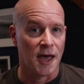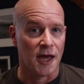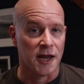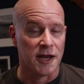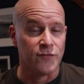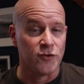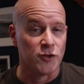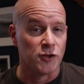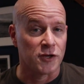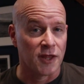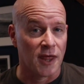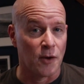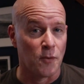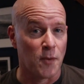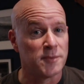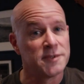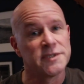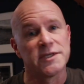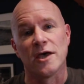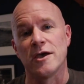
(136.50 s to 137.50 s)
And if you look at their
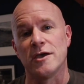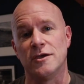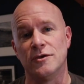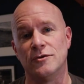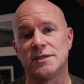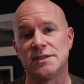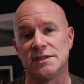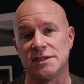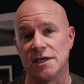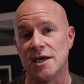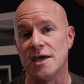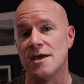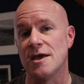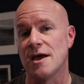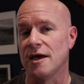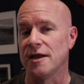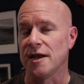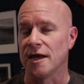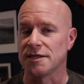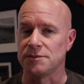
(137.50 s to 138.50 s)
website, you'll see
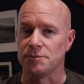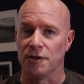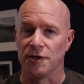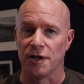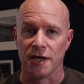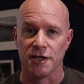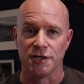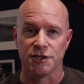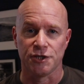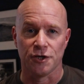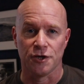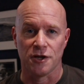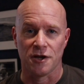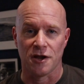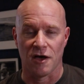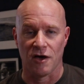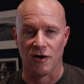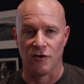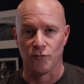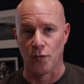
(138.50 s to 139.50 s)
an explanation
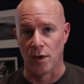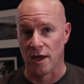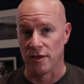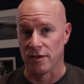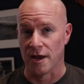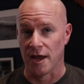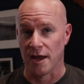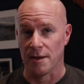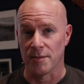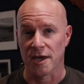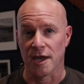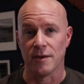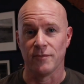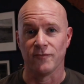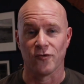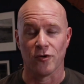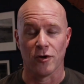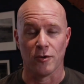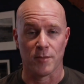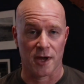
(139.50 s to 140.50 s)
of where the name came
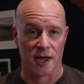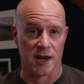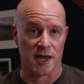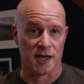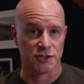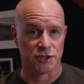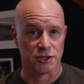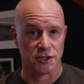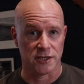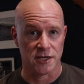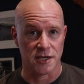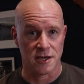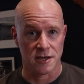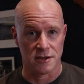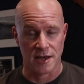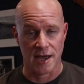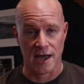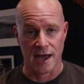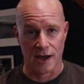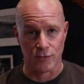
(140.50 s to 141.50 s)
from and
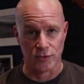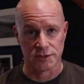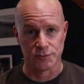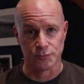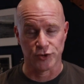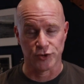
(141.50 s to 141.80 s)
actually how it's